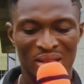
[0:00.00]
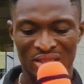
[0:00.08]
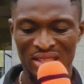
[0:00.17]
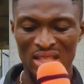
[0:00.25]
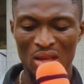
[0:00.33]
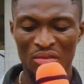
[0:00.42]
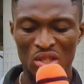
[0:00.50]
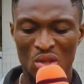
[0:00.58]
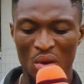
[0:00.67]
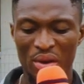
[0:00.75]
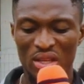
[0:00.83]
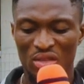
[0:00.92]
Details of this
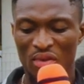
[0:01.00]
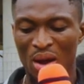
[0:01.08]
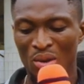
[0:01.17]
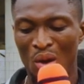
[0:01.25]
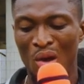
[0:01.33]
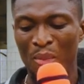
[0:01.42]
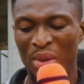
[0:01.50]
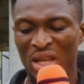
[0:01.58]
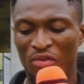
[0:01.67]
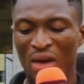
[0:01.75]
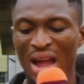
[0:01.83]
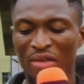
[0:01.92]
story is found on
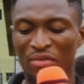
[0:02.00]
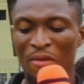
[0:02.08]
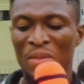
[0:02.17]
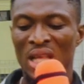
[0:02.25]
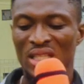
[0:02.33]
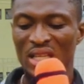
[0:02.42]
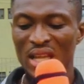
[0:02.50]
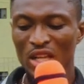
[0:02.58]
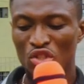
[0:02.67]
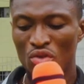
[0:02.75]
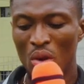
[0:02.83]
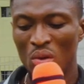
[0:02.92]
page 5.
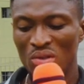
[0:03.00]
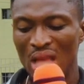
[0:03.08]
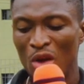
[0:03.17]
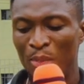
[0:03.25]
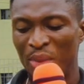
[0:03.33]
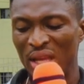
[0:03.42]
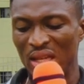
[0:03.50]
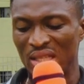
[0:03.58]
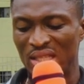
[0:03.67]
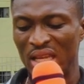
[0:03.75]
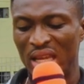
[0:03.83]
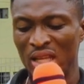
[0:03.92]
"Senate throws out bill
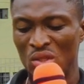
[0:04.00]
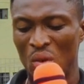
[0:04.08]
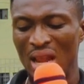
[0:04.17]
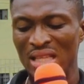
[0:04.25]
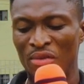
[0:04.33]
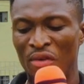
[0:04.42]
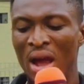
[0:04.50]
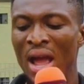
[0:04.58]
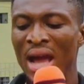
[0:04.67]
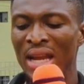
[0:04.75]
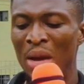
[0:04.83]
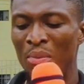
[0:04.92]
seeking to classify
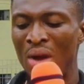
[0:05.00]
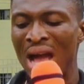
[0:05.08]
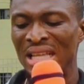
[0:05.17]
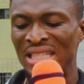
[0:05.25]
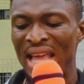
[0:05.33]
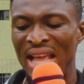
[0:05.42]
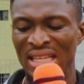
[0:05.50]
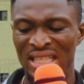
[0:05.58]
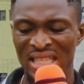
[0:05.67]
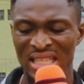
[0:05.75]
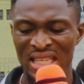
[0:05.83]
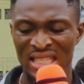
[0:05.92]
Anambra as
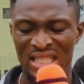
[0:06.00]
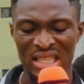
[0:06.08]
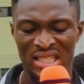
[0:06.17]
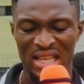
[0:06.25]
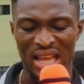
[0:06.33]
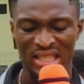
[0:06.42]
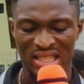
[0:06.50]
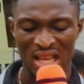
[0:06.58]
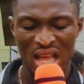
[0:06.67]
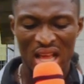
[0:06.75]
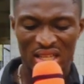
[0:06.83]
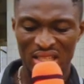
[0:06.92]
NDDC state."
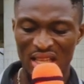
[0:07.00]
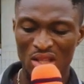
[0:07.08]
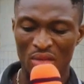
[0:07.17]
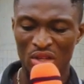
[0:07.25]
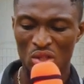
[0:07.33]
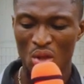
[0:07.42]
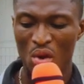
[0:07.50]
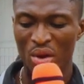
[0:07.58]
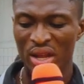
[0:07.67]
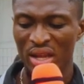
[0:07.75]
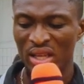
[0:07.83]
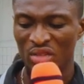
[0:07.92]
Details of this
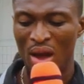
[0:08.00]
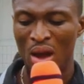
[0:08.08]
story is